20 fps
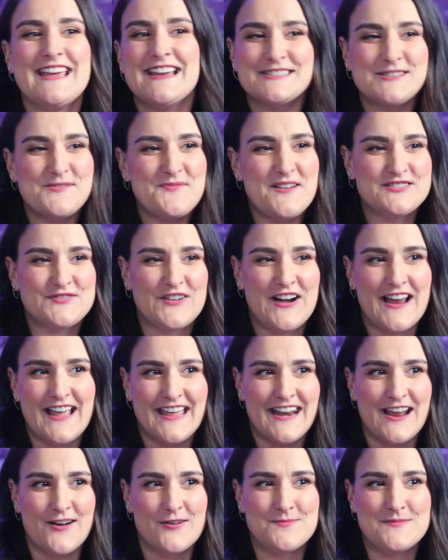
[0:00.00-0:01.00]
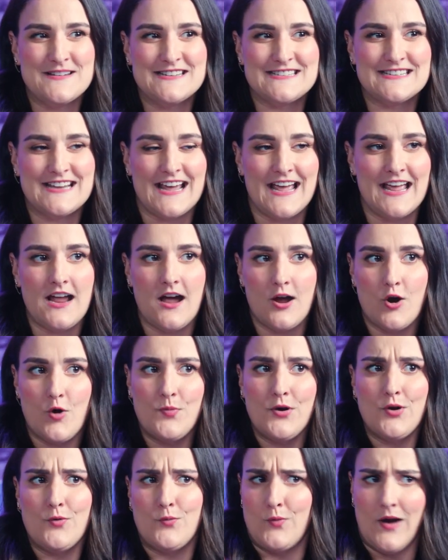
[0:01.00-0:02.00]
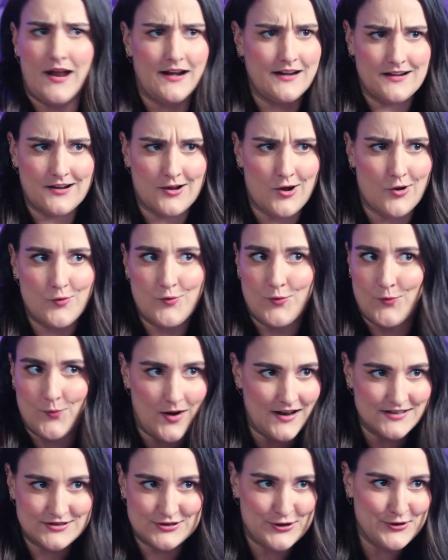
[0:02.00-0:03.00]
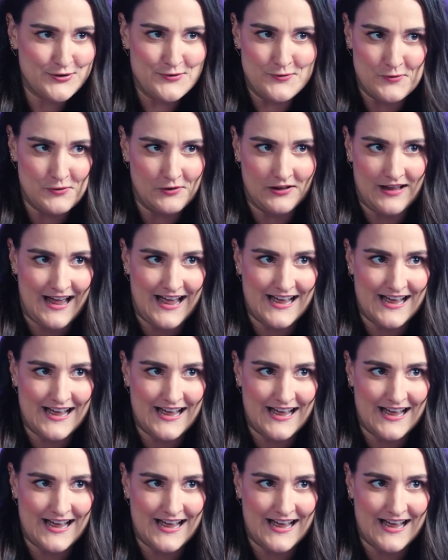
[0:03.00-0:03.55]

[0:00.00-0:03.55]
Thanks so much for hanging out with me today. I hope you're ready to go crush your Google